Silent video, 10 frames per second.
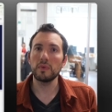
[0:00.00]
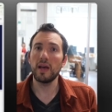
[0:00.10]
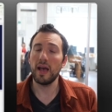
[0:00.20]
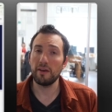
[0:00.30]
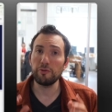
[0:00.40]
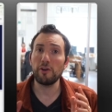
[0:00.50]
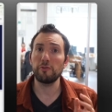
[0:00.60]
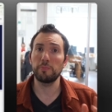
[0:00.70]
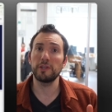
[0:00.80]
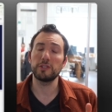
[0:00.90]
Have you
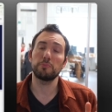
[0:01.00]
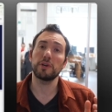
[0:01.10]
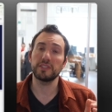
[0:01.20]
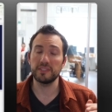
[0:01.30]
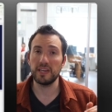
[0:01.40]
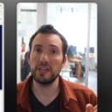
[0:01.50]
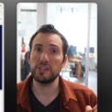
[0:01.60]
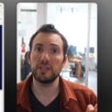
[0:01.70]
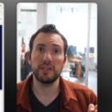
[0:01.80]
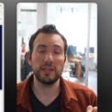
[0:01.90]
ever built a
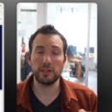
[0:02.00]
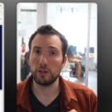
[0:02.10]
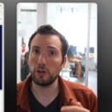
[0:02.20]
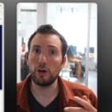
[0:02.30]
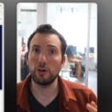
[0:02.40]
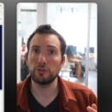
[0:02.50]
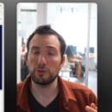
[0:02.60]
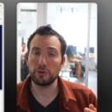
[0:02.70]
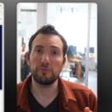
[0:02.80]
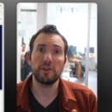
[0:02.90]
presentation in Claude
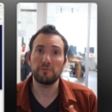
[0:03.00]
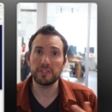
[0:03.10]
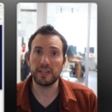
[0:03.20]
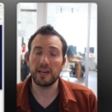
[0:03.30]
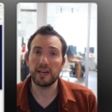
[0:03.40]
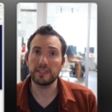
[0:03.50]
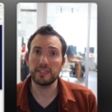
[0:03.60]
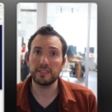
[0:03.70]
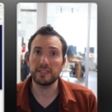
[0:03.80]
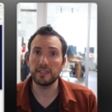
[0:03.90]
or your favorite AI
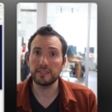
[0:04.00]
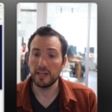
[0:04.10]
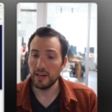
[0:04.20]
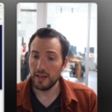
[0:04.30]
assistant